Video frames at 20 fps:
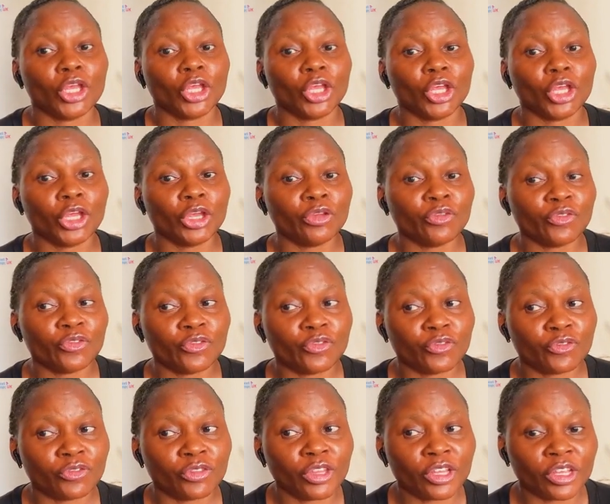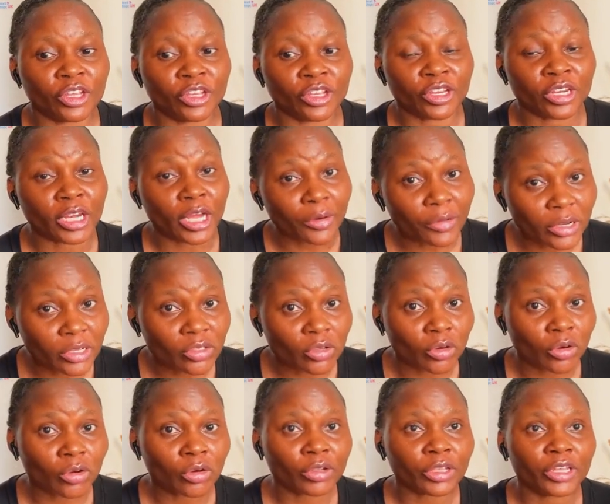if the
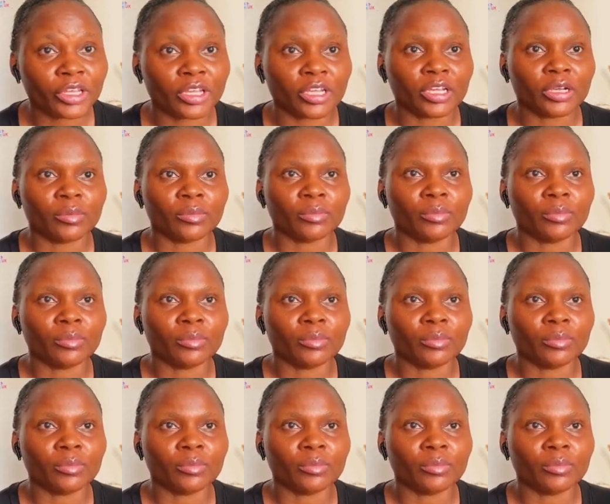narrator here